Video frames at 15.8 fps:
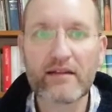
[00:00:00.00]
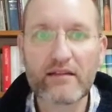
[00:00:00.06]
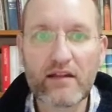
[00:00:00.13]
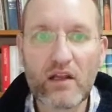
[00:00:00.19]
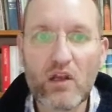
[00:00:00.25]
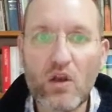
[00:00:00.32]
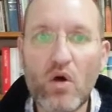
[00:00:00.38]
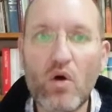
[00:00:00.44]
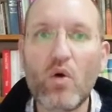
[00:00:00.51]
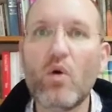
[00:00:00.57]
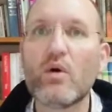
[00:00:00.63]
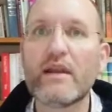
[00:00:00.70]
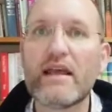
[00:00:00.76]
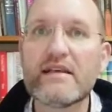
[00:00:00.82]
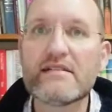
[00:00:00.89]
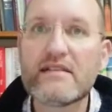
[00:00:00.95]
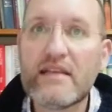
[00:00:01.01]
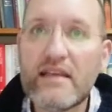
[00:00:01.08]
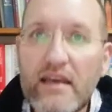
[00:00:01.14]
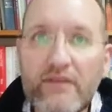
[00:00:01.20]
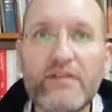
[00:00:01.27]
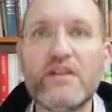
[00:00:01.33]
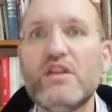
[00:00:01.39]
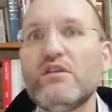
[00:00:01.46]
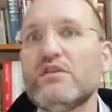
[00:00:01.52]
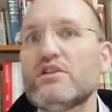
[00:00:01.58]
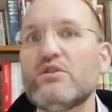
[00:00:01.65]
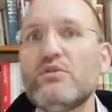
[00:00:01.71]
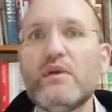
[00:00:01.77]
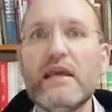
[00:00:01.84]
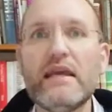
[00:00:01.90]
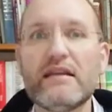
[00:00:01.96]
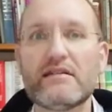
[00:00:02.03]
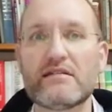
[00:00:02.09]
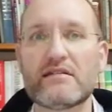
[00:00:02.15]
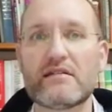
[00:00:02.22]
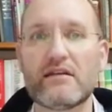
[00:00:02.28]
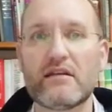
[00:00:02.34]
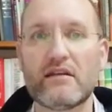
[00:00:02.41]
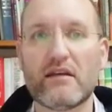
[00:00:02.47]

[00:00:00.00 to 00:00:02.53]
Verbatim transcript: that the Lord has given you to eat.